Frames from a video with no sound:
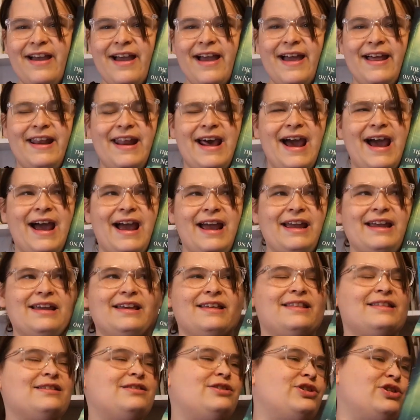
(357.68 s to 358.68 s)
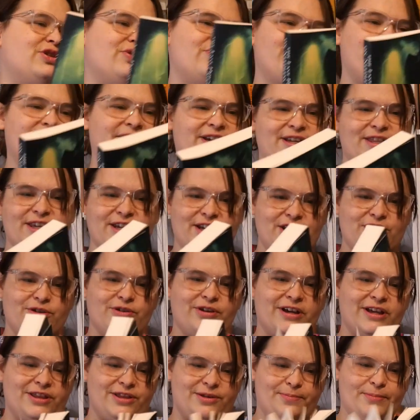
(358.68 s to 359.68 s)
And I do think that you
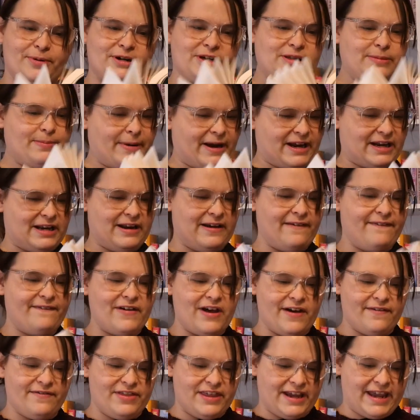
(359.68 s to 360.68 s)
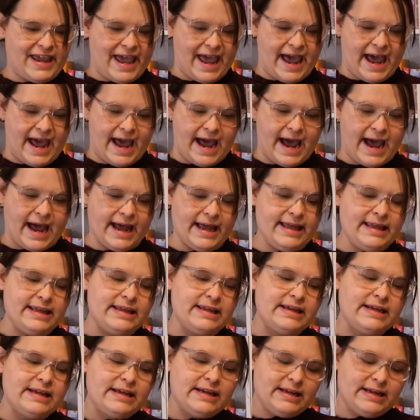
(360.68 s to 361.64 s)
get the perspective of the cat.